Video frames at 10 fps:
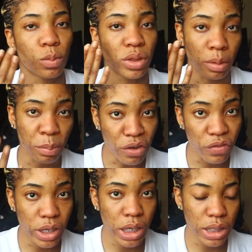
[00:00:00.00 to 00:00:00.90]
with the
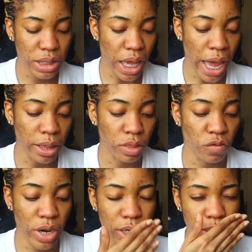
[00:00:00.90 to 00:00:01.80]
puffiness and the
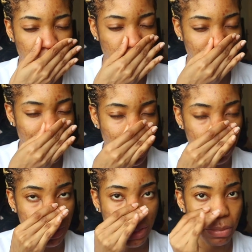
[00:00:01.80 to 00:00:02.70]
redness, because
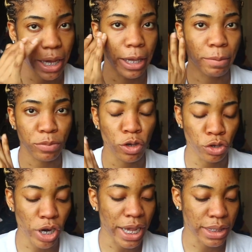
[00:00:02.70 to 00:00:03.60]
sometimes my
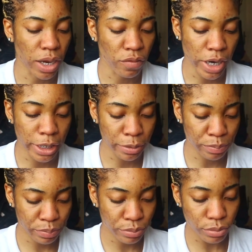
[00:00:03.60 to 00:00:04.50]
under eyes get red.
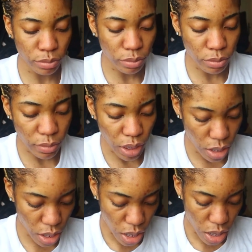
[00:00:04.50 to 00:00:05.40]

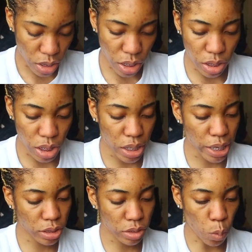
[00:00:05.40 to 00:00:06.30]
Then the
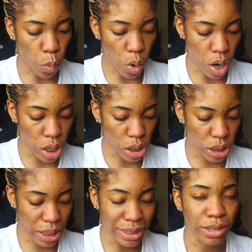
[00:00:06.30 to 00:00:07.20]
next
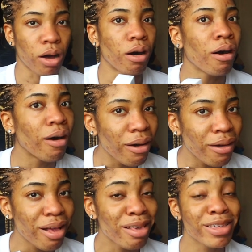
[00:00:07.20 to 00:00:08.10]
one is, oh,
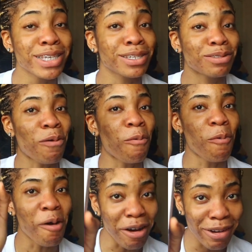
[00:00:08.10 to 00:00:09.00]
this is the
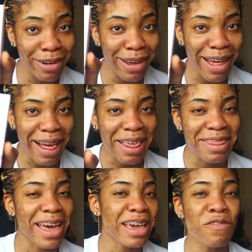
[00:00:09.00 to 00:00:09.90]
one
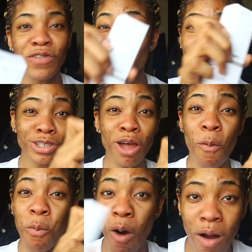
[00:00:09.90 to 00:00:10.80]
that if it does
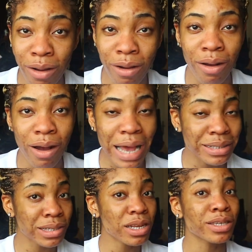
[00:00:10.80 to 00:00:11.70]
not work,
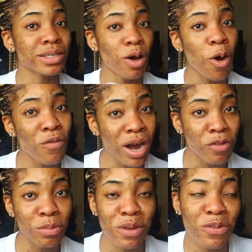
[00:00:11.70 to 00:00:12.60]
as in it's over
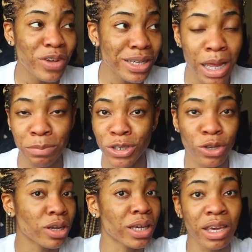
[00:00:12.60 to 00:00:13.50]
for my face, I'm just
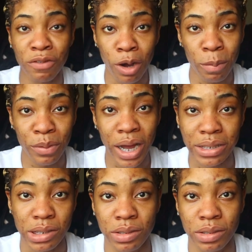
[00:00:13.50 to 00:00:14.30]
gonna give up. As